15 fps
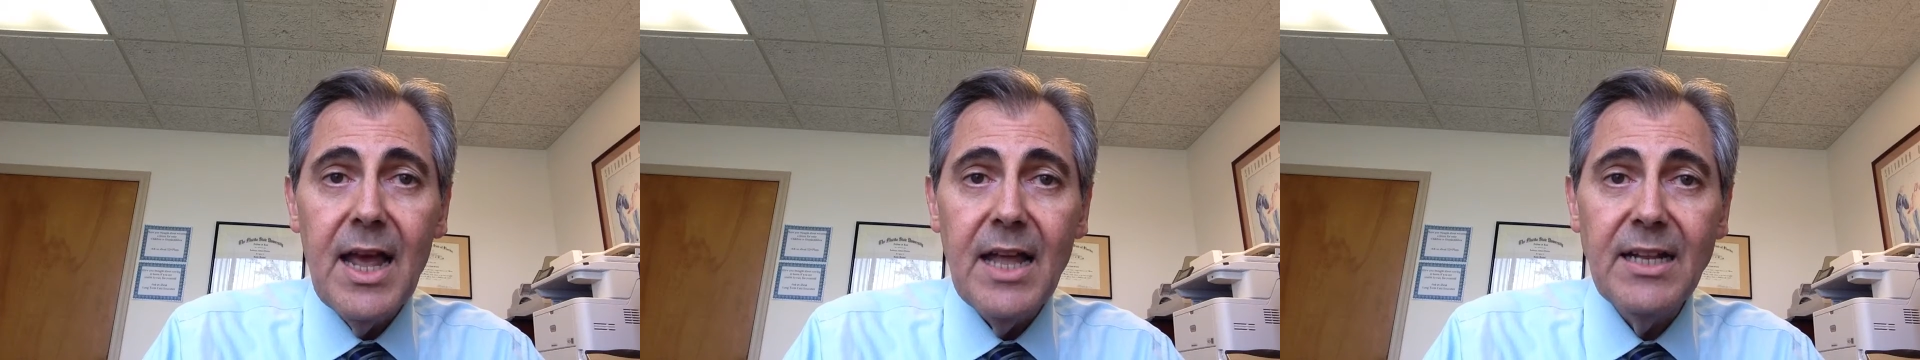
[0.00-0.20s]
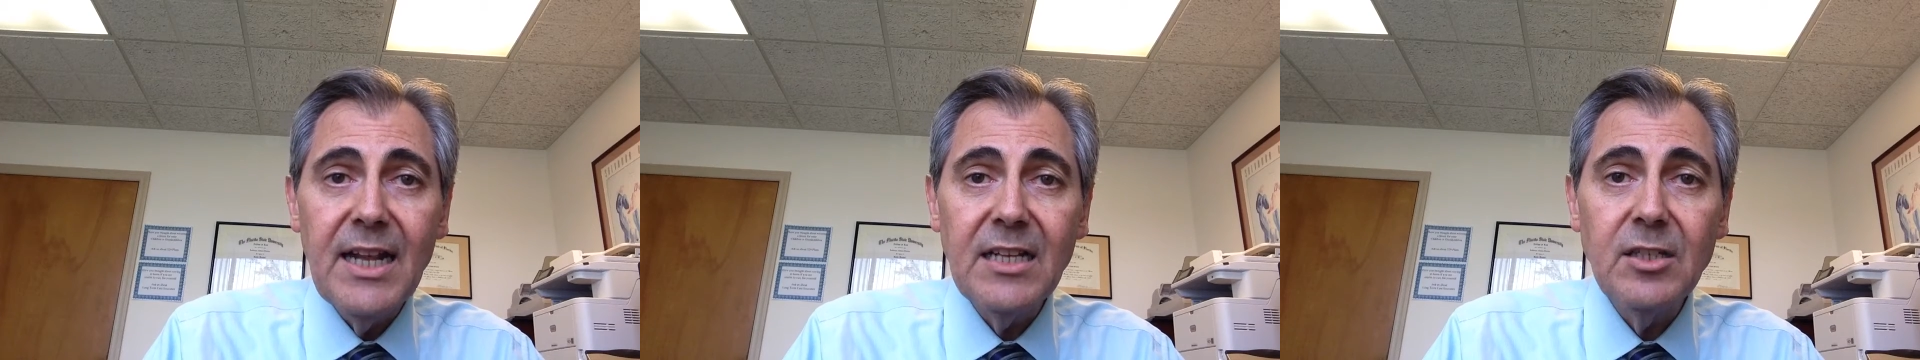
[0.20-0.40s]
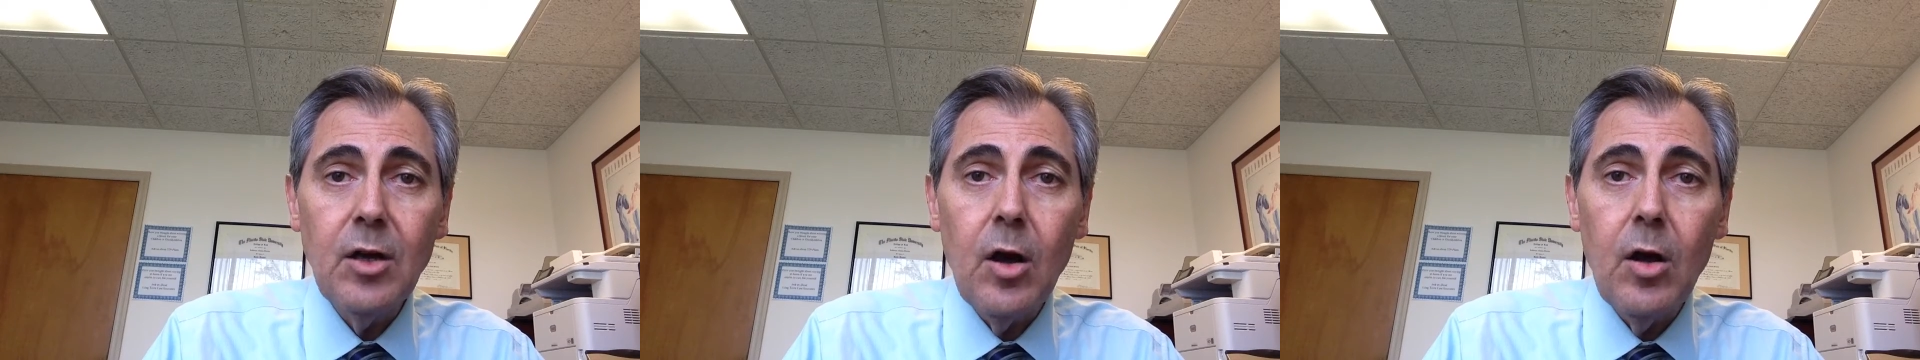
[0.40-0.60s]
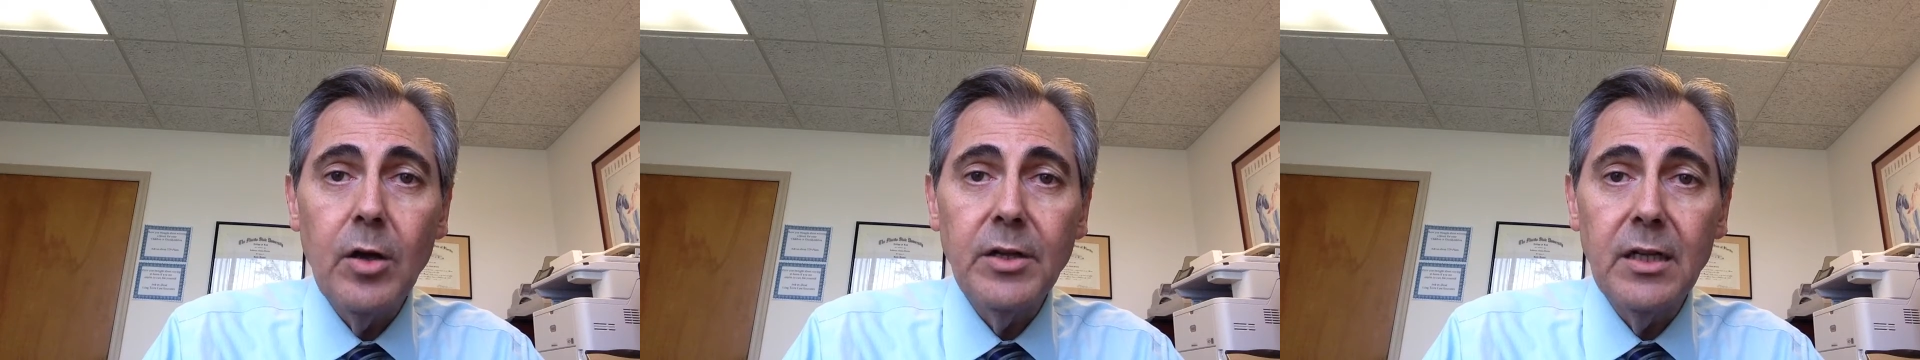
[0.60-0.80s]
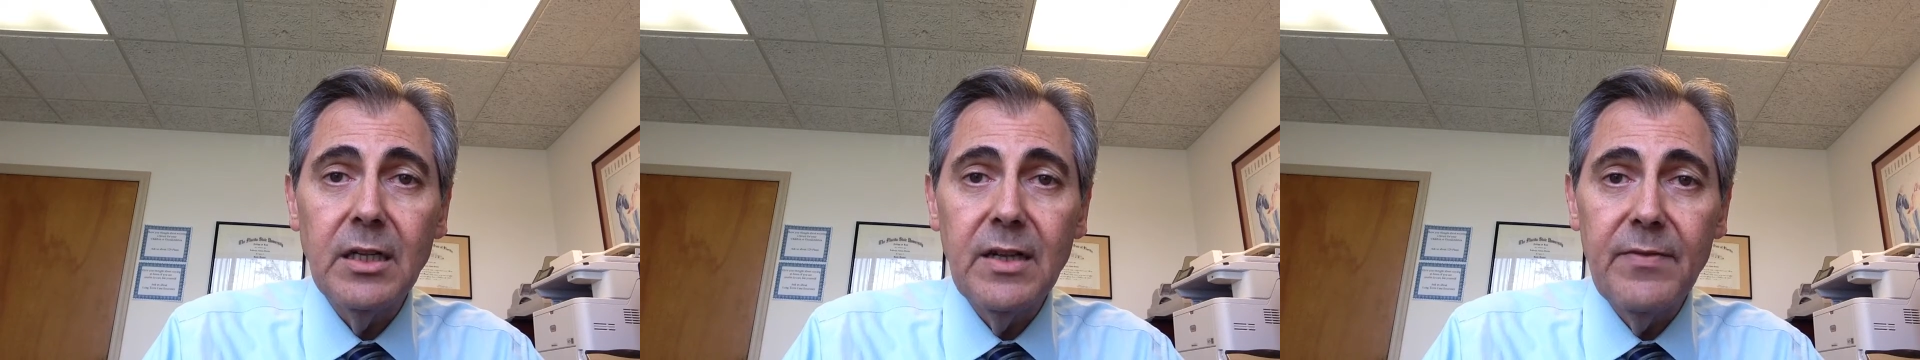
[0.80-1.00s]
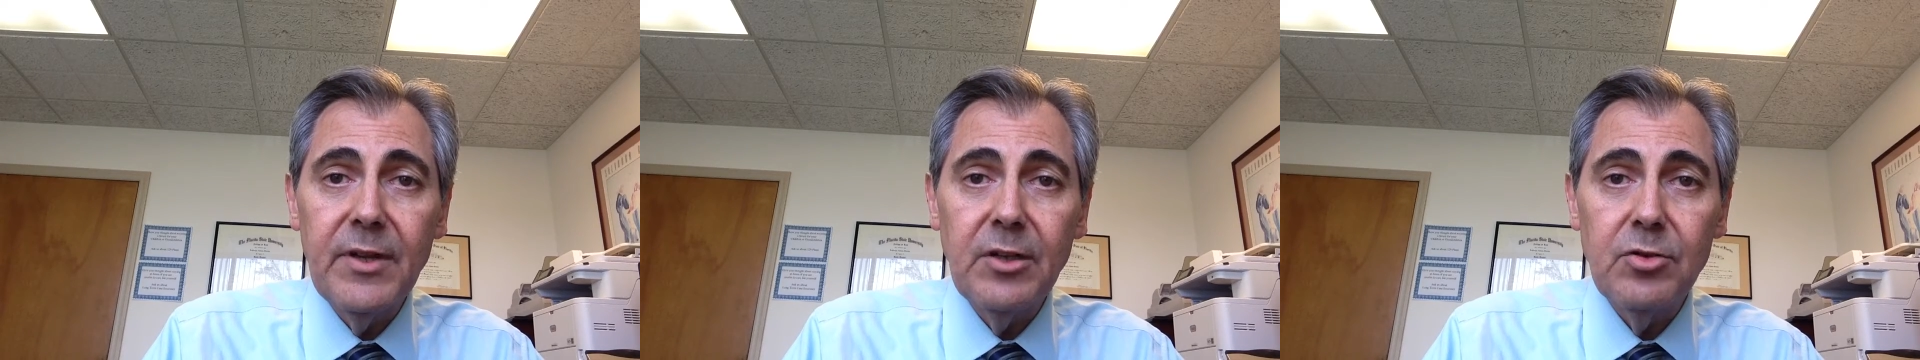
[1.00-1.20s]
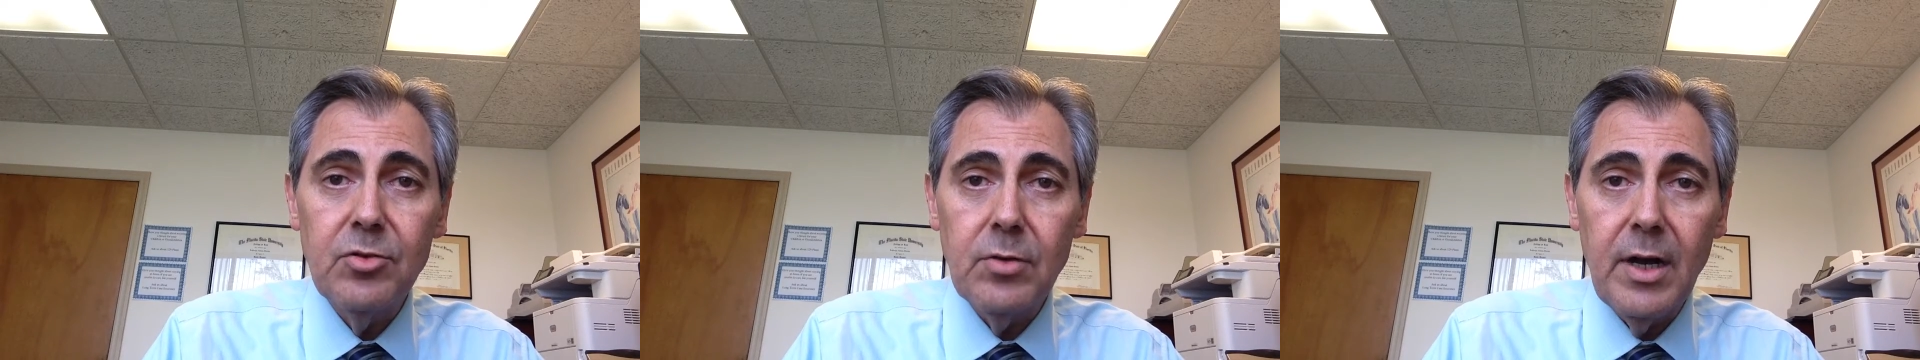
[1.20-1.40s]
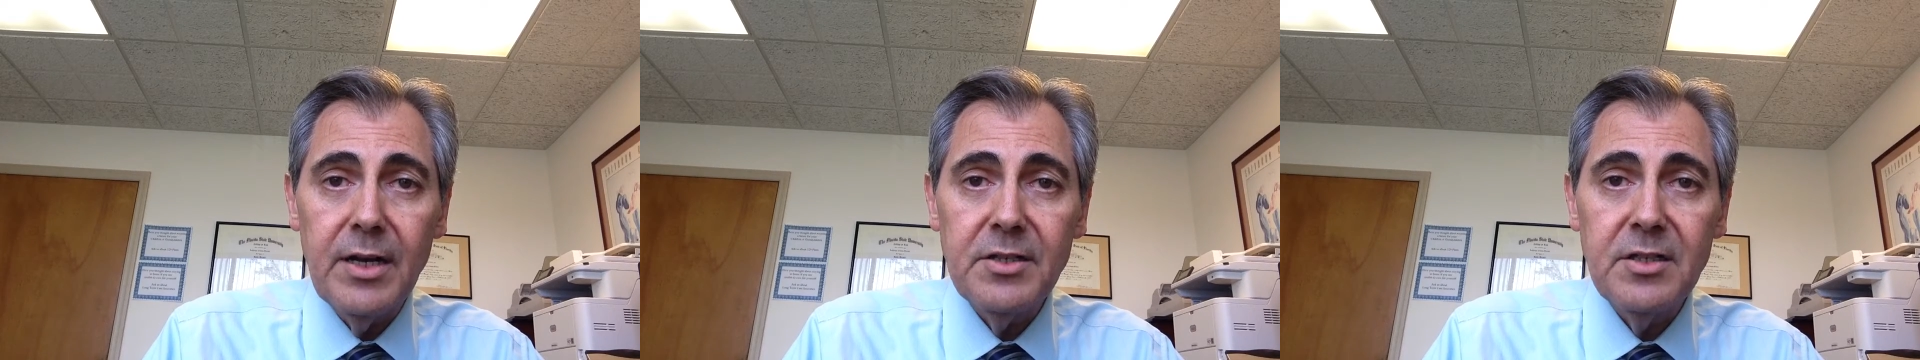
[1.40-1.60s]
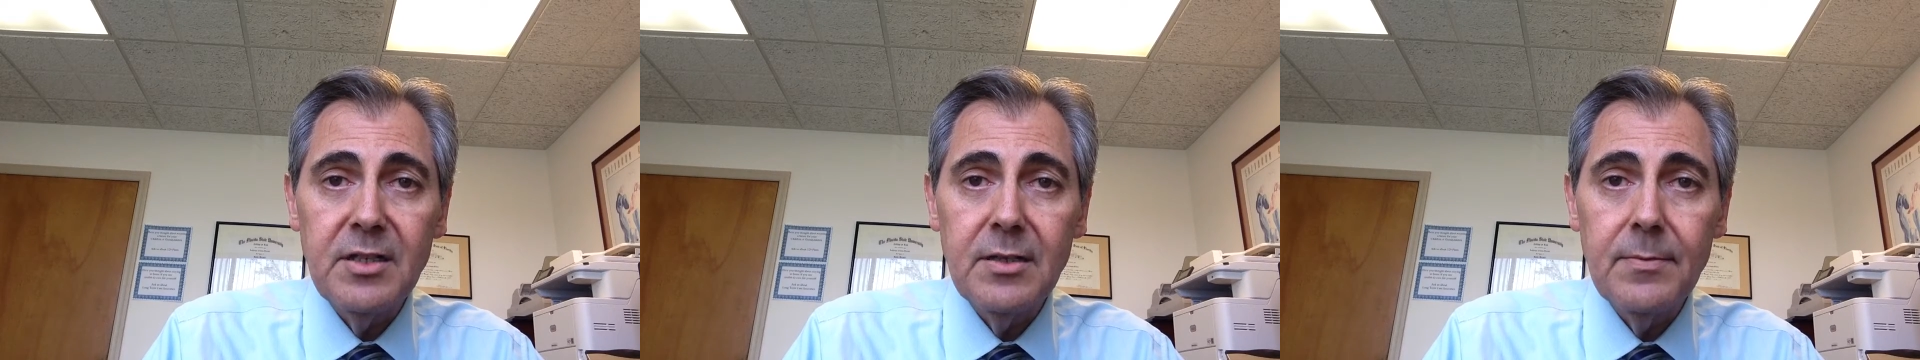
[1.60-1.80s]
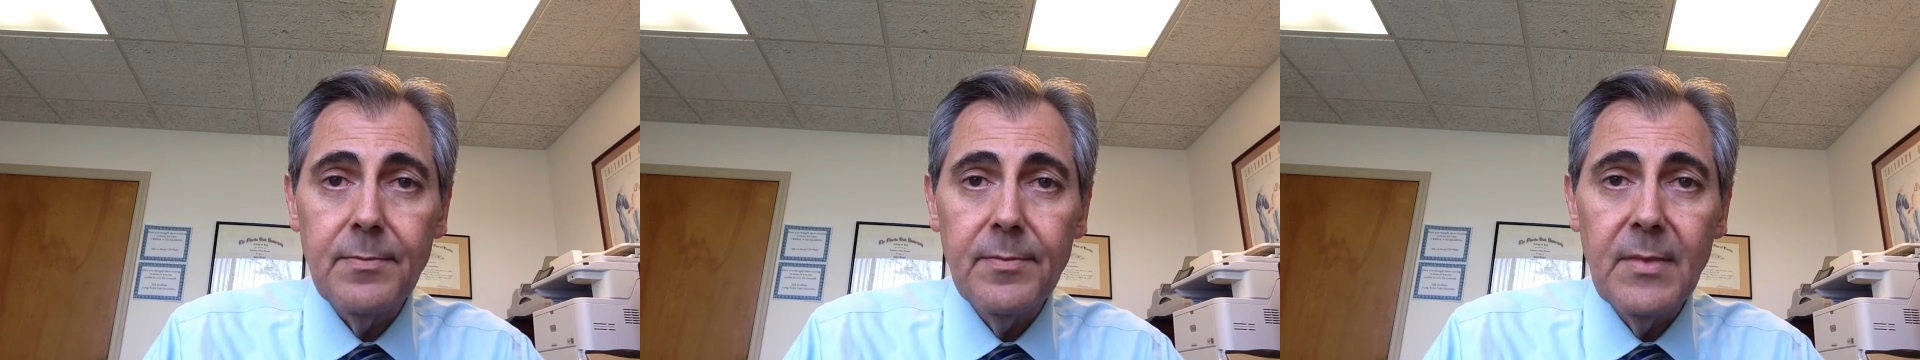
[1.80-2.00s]
and that's called a living
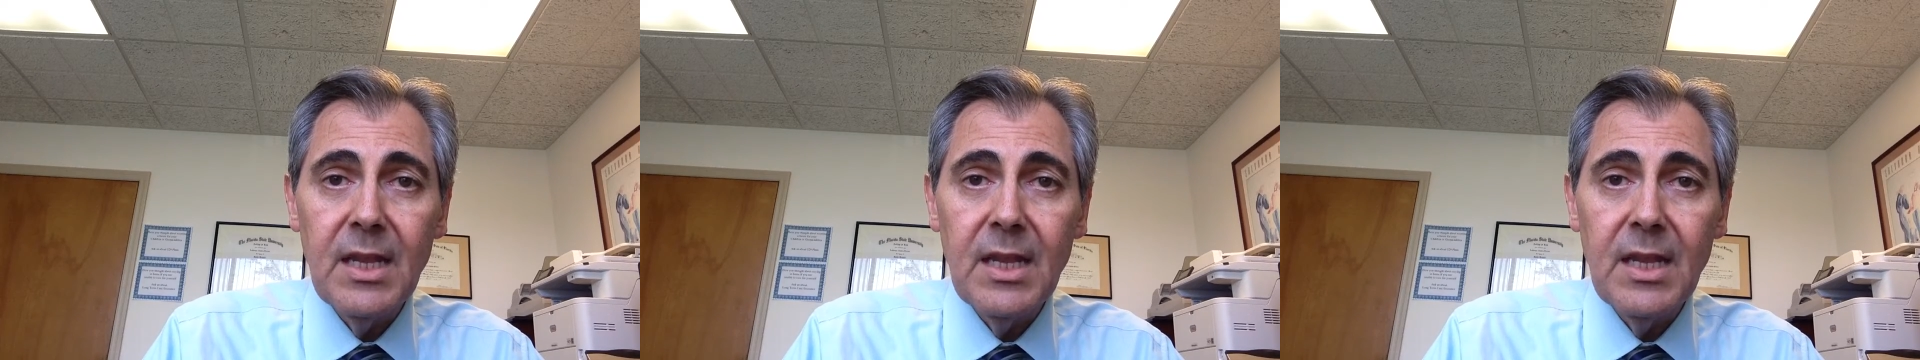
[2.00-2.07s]
trust.